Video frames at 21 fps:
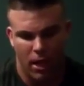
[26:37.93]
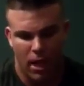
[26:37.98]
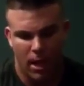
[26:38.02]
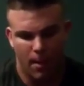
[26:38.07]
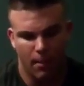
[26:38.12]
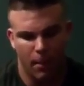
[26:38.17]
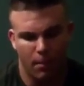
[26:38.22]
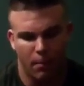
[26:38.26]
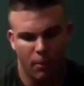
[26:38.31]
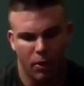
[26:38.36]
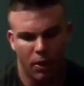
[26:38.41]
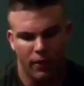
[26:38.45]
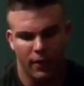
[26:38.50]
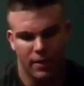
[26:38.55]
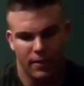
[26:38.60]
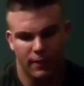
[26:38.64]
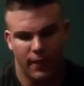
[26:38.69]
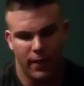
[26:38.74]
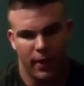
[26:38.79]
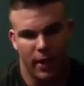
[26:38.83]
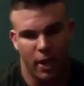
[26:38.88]
I'm gonna put on this
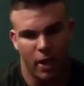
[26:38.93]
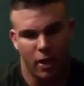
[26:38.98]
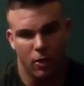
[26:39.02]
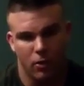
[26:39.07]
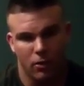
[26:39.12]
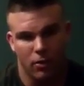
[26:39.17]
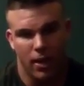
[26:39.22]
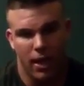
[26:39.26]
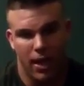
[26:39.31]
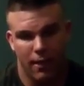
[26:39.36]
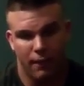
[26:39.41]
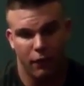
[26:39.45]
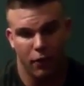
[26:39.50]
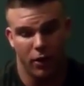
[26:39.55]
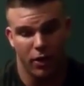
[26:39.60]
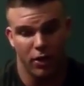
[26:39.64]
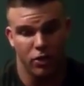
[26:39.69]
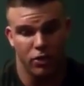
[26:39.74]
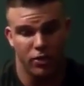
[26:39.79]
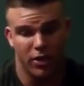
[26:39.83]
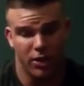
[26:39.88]
video. If you're
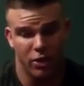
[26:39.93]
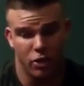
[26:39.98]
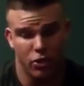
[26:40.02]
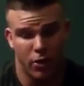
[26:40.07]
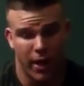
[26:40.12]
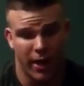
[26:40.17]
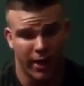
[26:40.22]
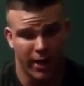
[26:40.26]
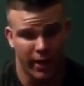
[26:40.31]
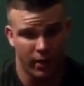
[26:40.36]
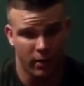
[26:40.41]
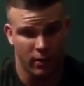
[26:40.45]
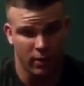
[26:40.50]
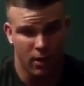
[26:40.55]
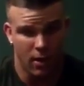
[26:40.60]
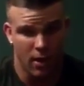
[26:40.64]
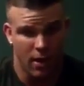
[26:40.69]
interested in training,